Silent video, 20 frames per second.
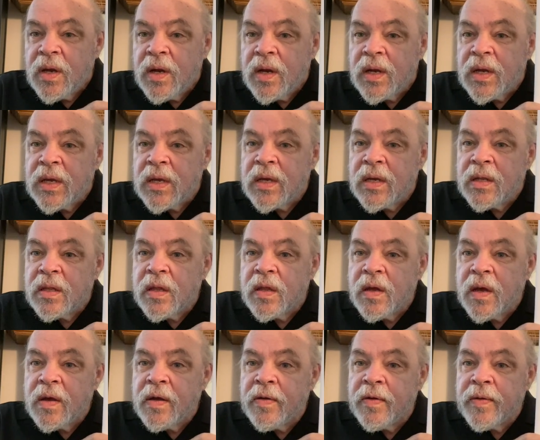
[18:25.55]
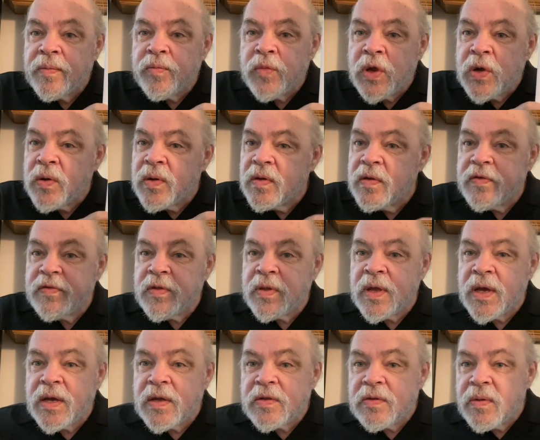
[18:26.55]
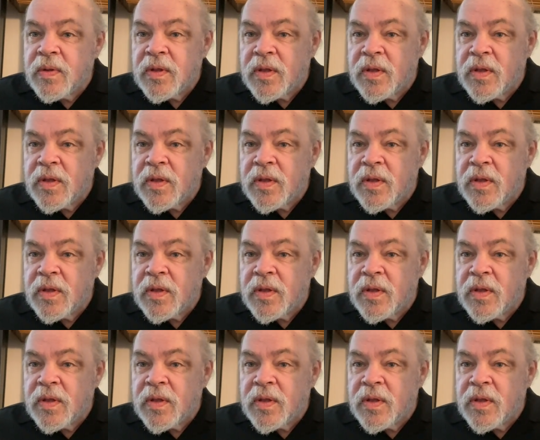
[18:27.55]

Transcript: And Mary is not